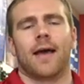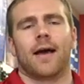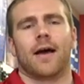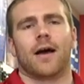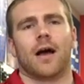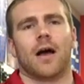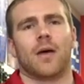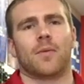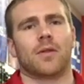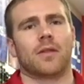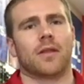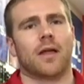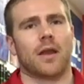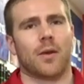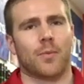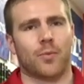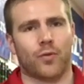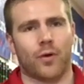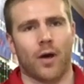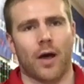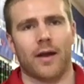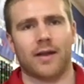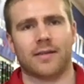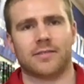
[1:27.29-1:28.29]
A lot of
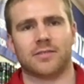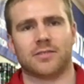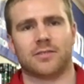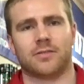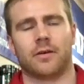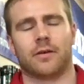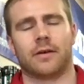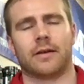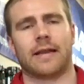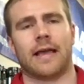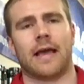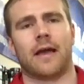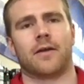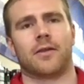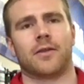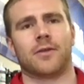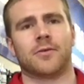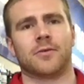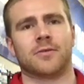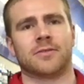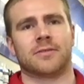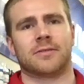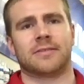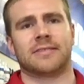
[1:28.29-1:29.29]
products are starting now to
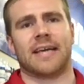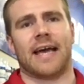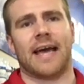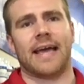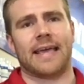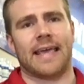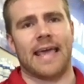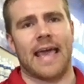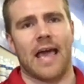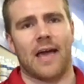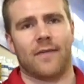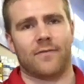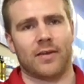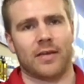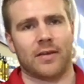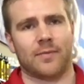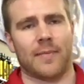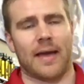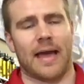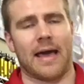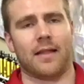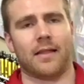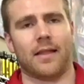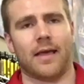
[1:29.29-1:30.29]
use dicaffeine
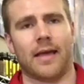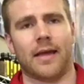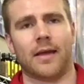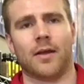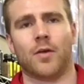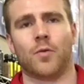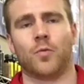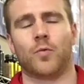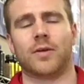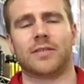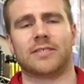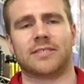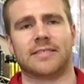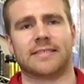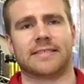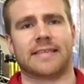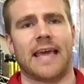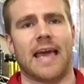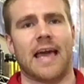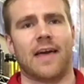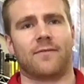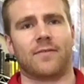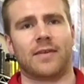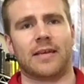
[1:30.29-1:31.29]
malate, which is
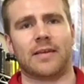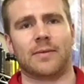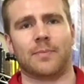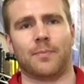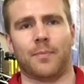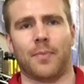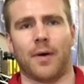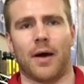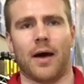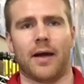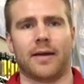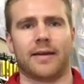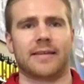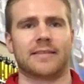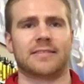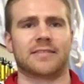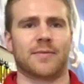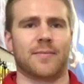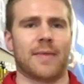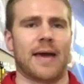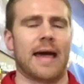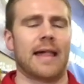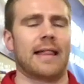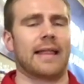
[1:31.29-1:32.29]
caffeine bonded
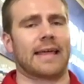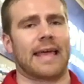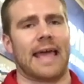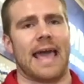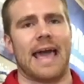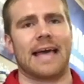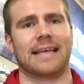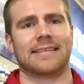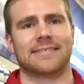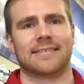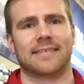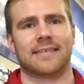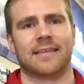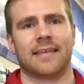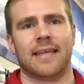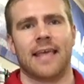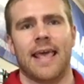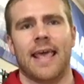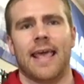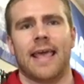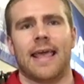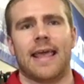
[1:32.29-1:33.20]
to malic acid,